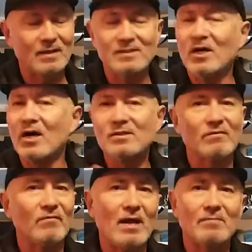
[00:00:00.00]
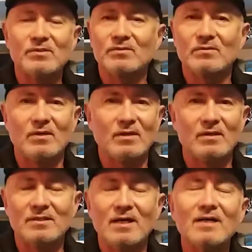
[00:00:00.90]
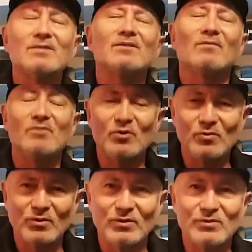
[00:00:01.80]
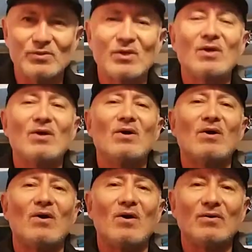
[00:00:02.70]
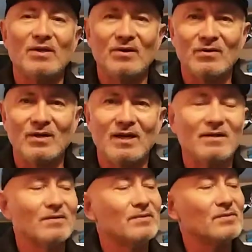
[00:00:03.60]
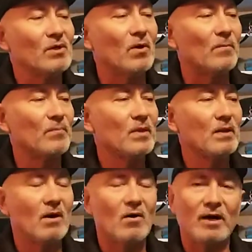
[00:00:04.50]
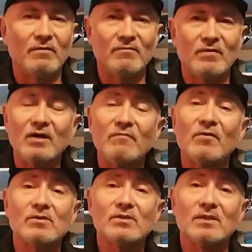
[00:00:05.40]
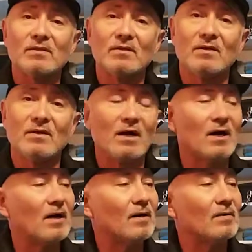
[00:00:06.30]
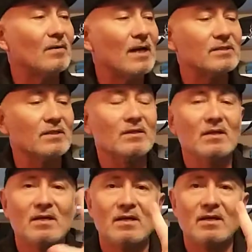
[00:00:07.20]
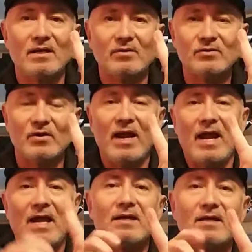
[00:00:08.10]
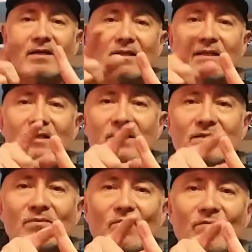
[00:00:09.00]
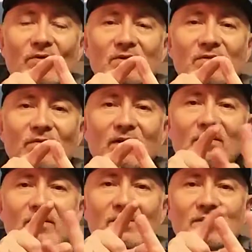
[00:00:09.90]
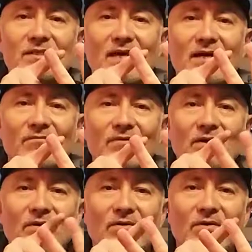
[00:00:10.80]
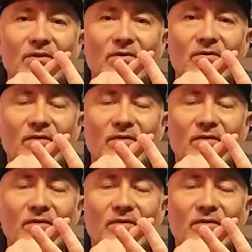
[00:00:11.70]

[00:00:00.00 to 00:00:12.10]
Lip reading: Tons of amps, tons of tuners on the internet. So, all right, very first lesson, here's your hand. This is first finger, second finger, third